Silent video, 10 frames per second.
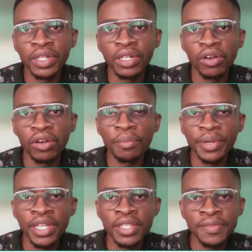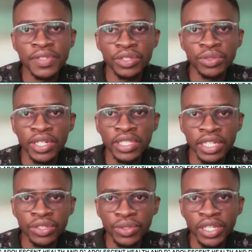comprehensive sexuality
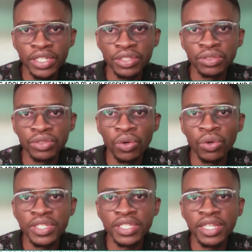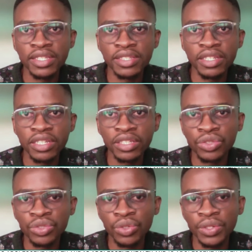education, or CSE in
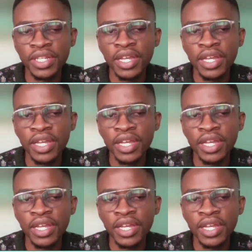short,